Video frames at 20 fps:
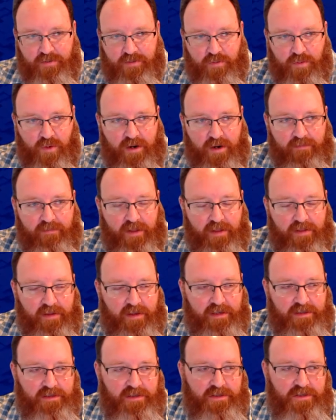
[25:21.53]
one of the
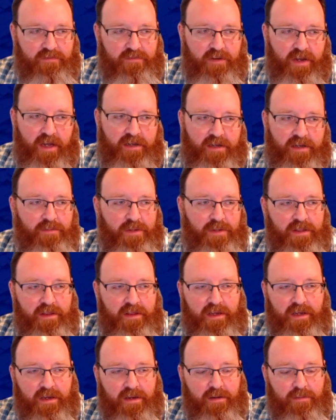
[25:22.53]
things that you've got to be
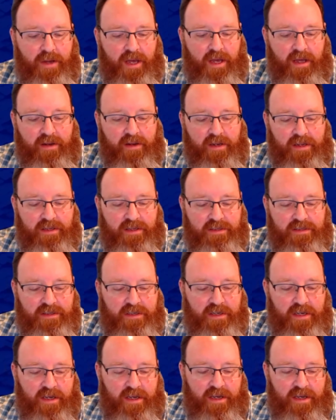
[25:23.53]
thinking about is,